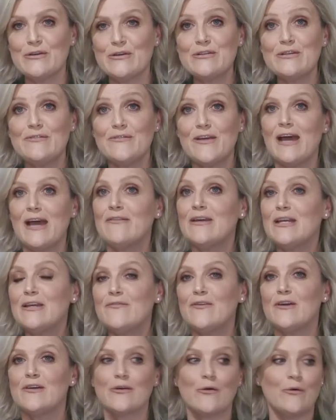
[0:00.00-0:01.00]
So if you have any
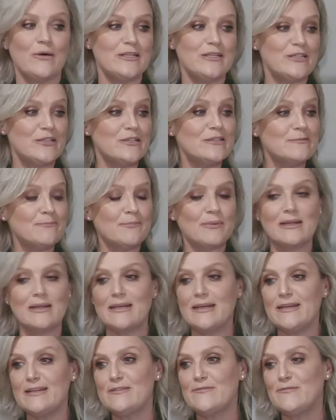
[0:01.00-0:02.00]
further questions,
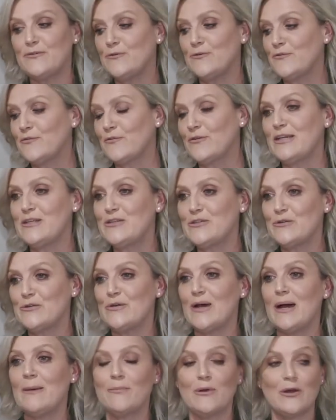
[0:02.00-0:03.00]
please feel free to
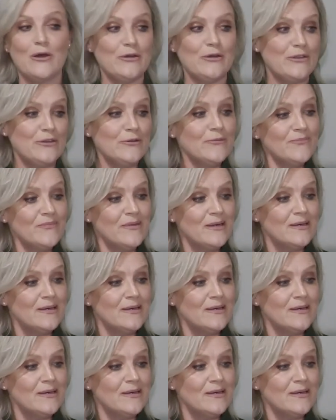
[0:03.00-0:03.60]
upload them.